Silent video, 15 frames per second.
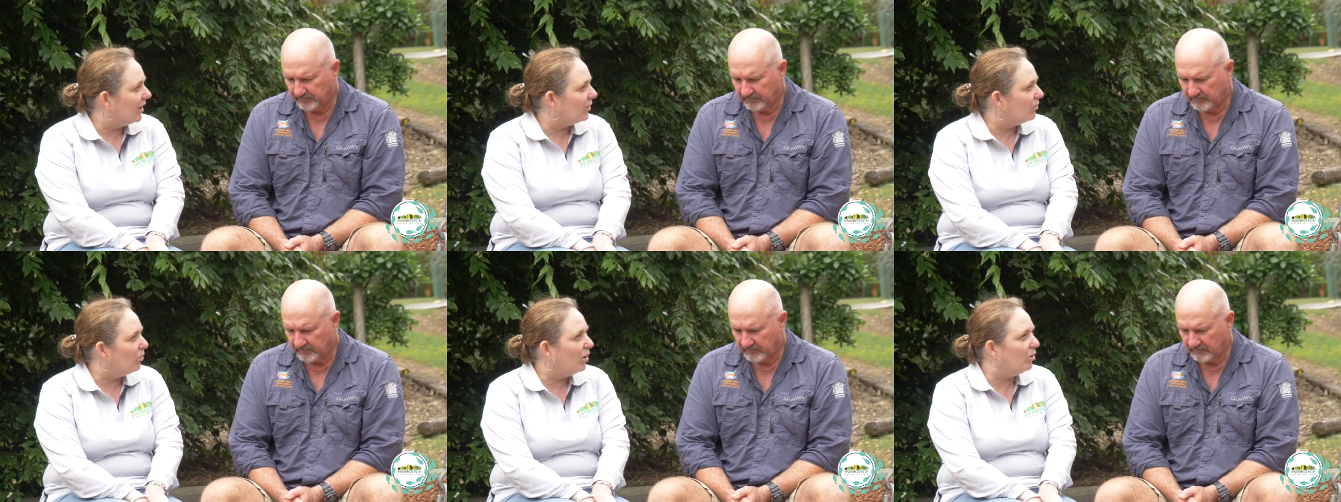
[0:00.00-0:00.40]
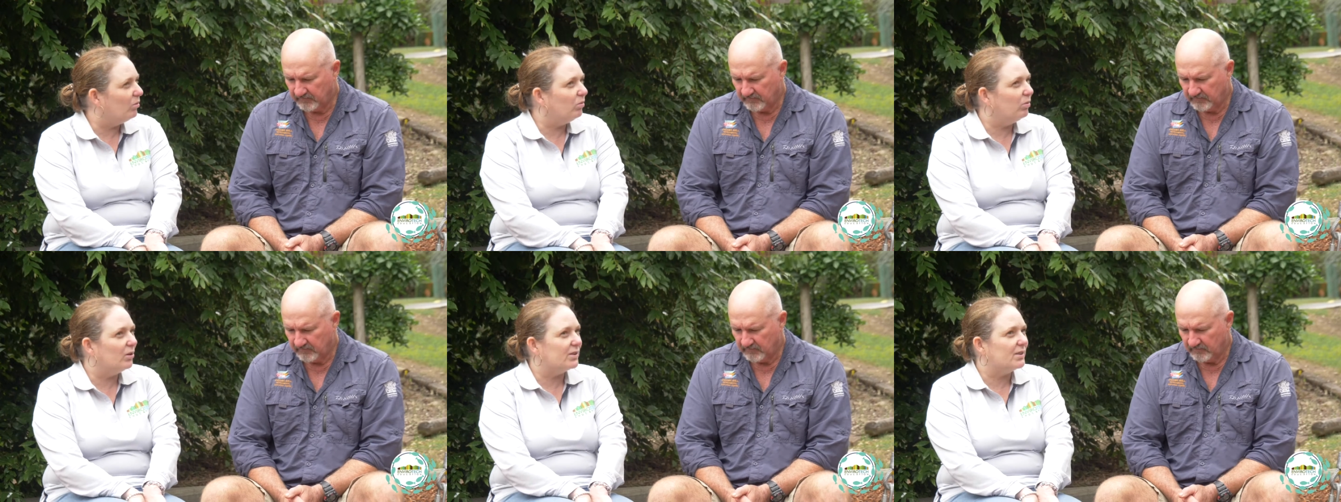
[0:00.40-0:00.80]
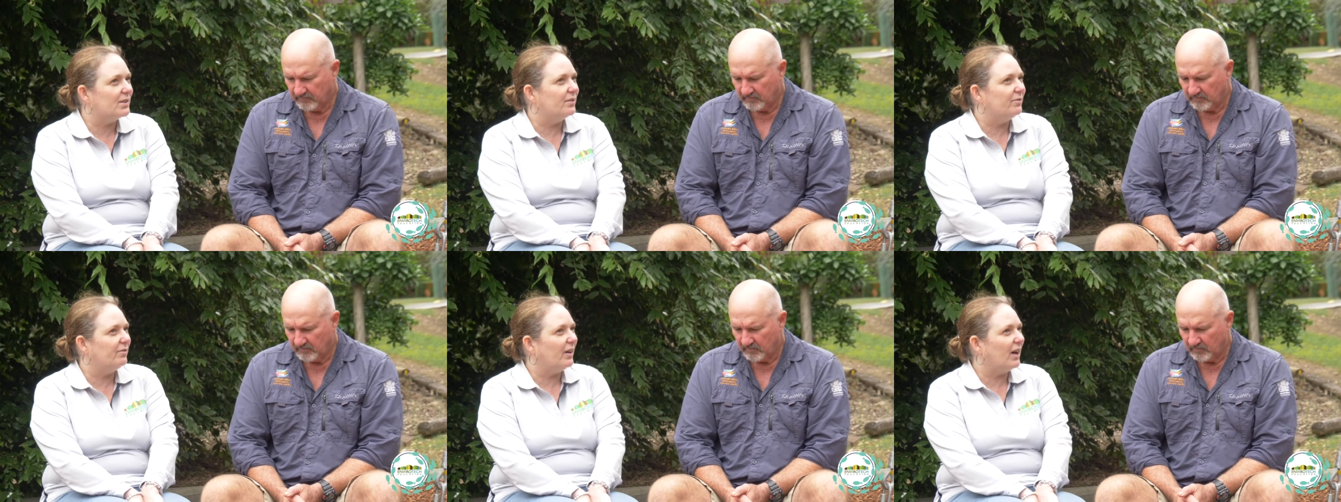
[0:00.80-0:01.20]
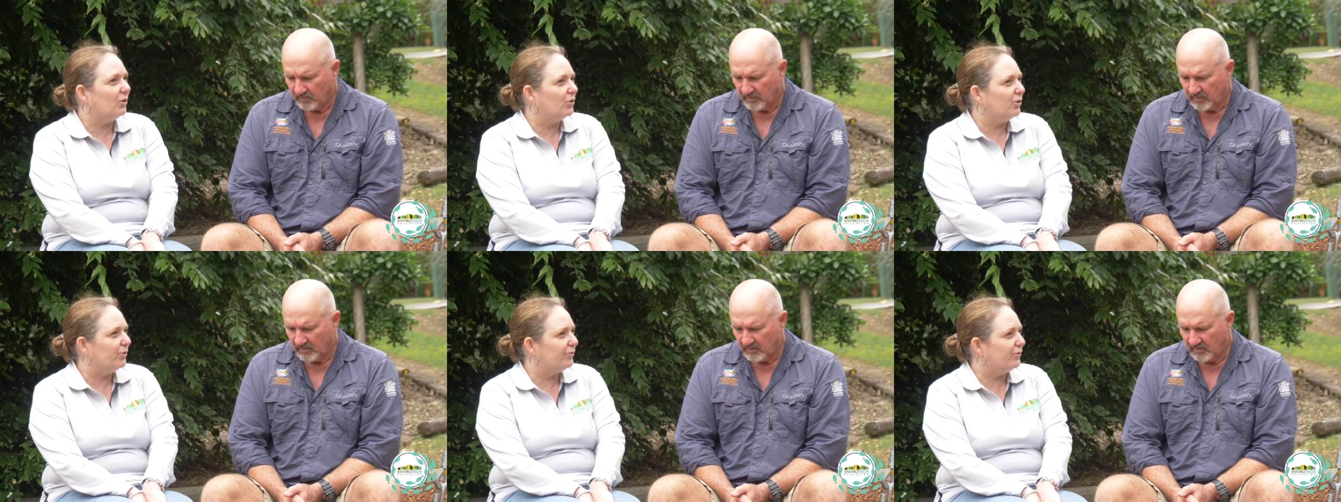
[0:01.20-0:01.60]
Speaker 1: Like, what what's the
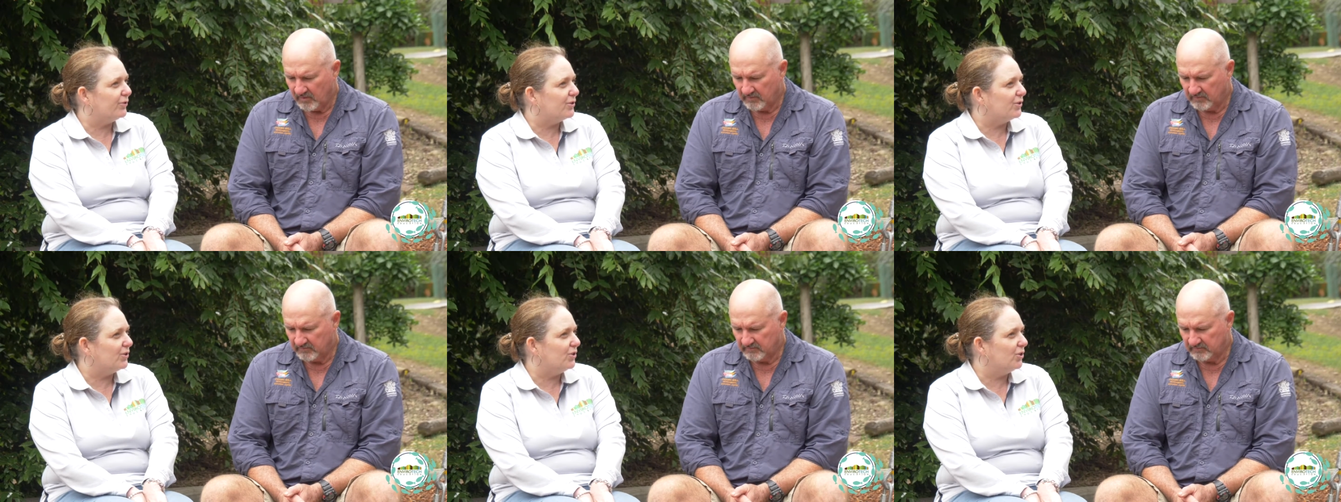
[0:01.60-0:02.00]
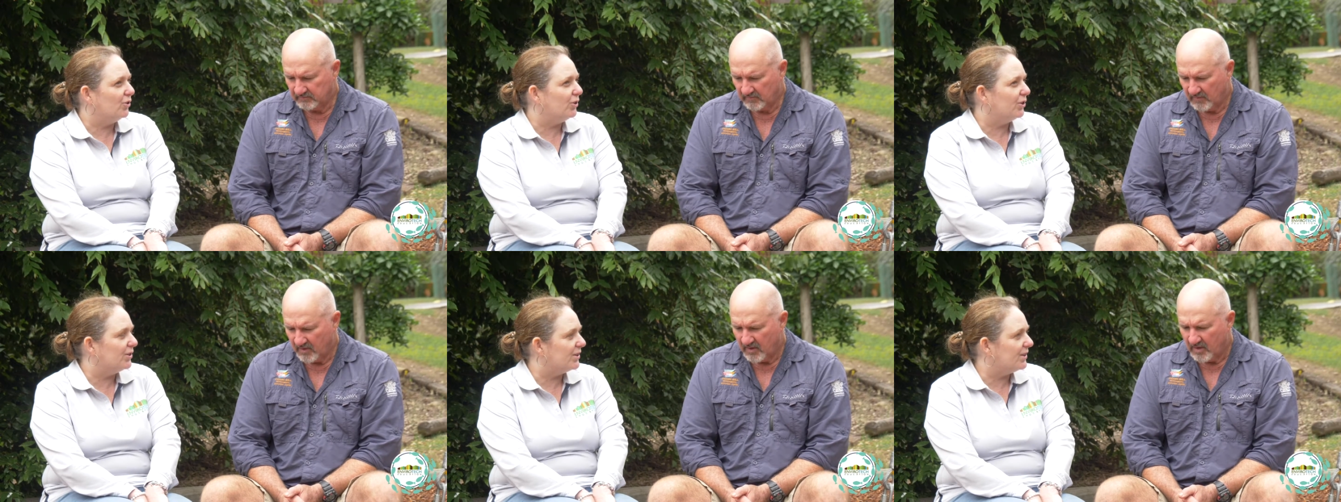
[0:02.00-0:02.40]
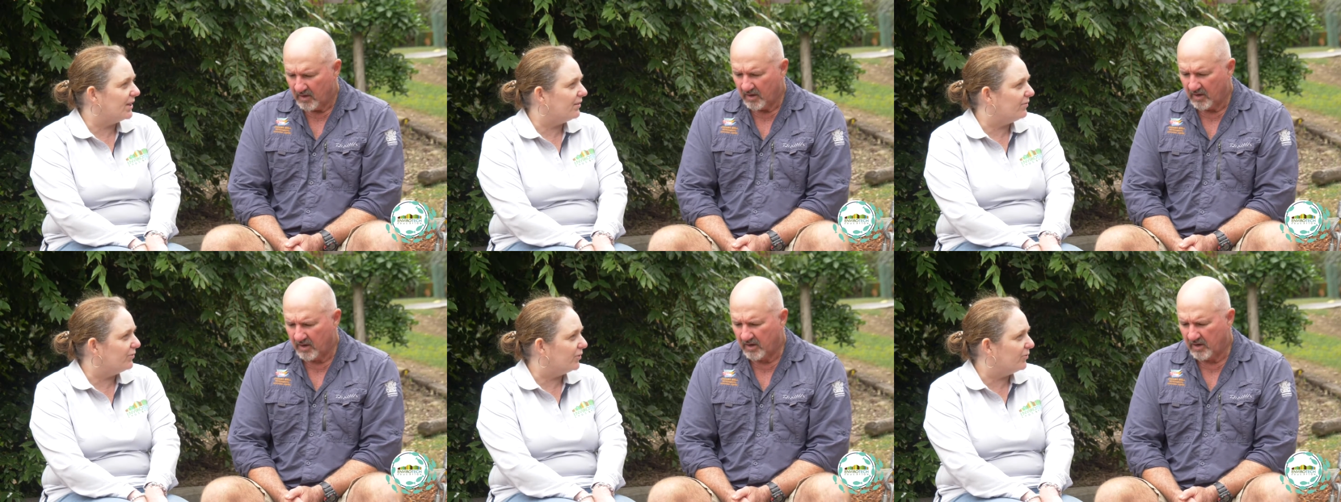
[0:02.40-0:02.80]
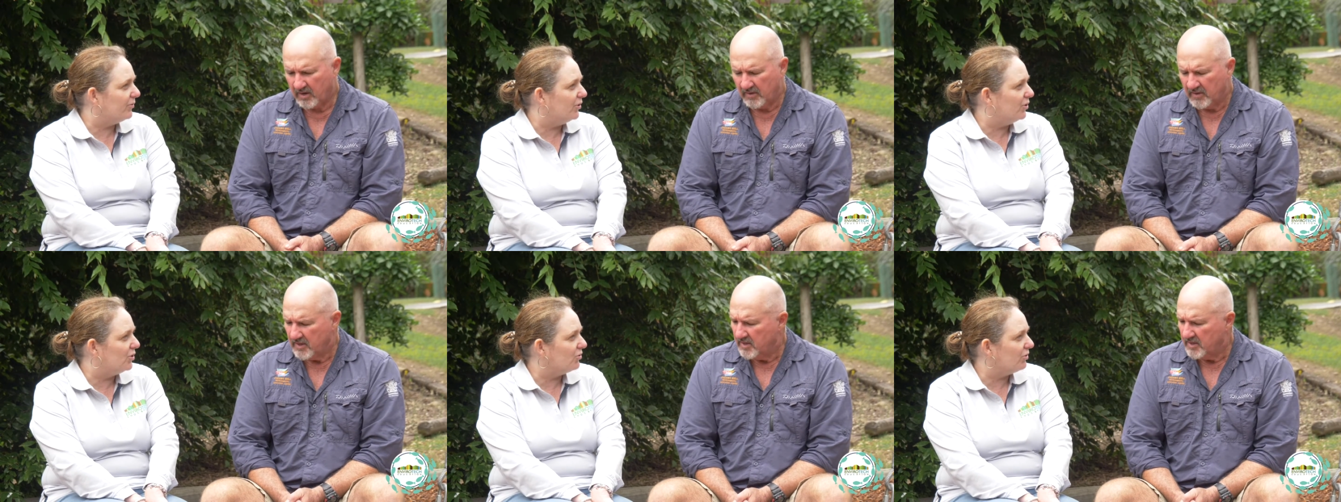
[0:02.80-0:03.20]
value for students and oh,
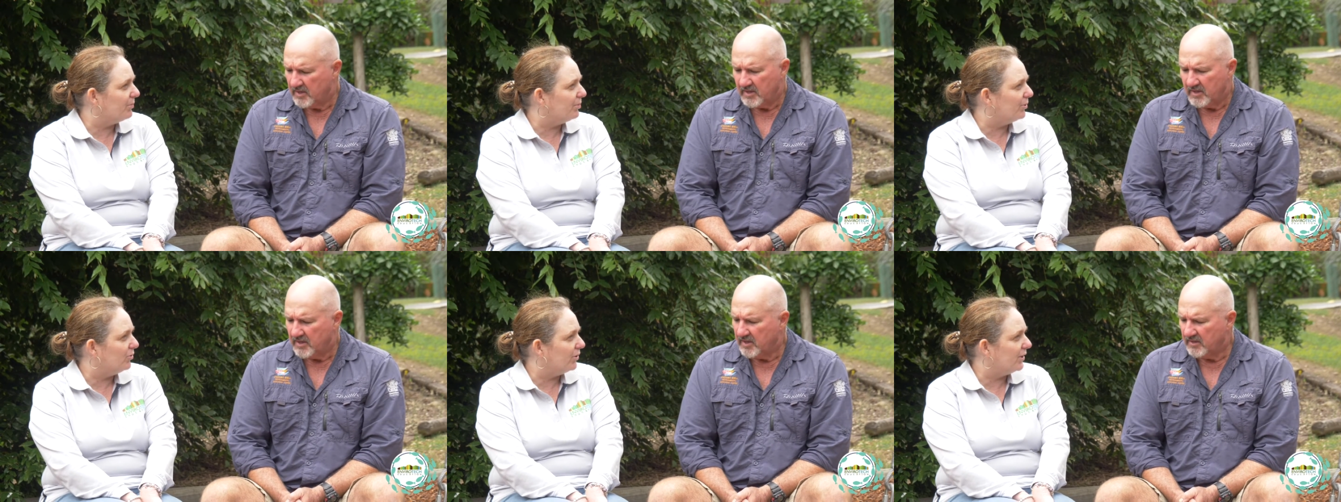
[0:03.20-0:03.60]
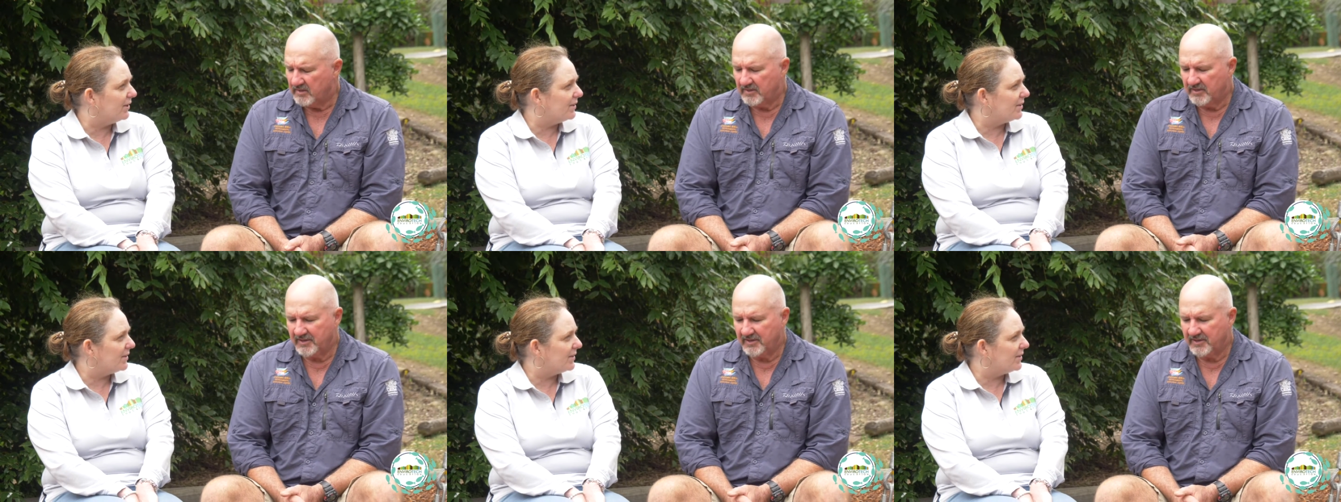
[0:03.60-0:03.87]
future employers?